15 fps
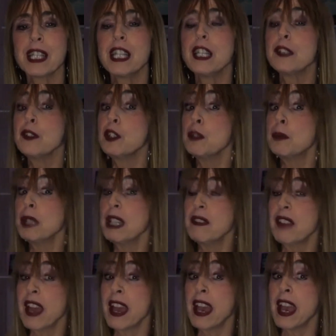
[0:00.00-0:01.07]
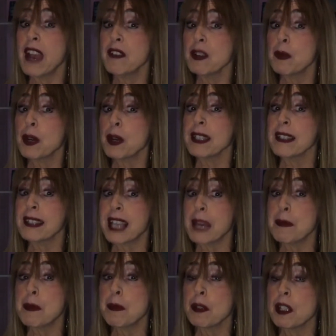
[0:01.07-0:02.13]
do you believe that everyone is
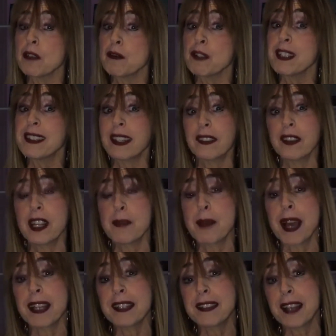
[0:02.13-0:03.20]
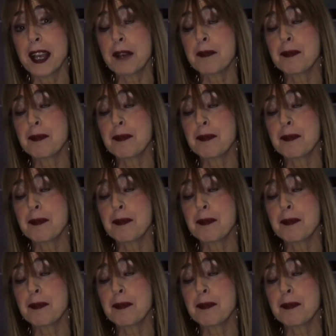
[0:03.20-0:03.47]
capable of resetting their mindset?